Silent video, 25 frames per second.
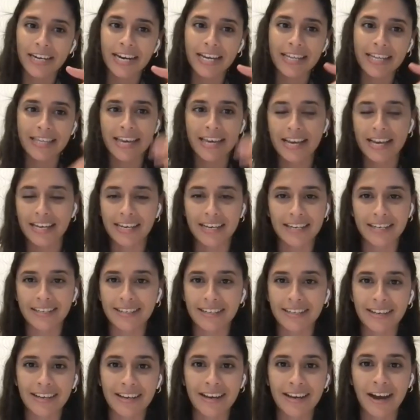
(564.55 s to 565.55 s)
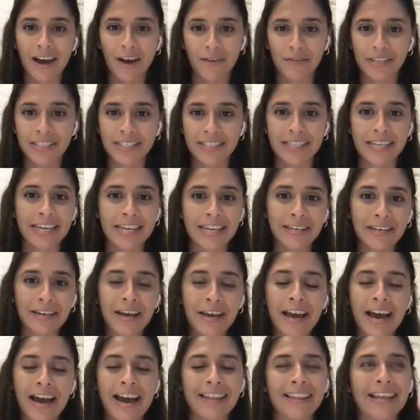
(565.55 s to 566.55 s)
And I think, obviously,
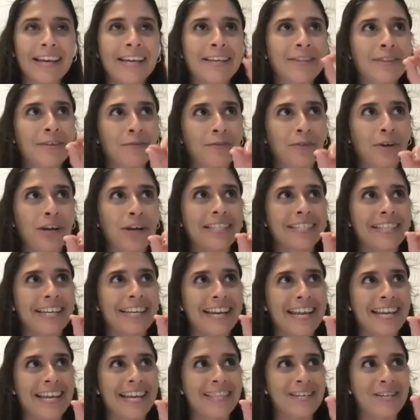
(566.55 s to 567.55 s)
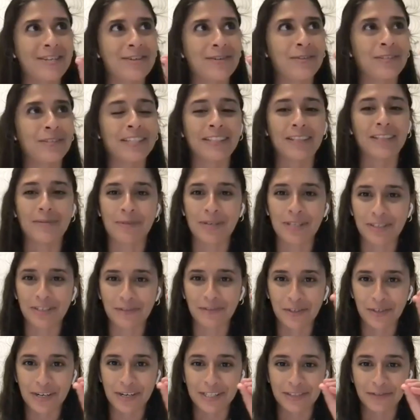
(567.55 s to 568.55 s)
I like the phrase that Nathan used, glimmers
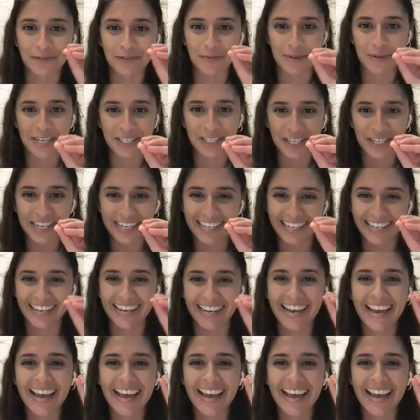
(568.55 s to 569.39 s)
of transformation.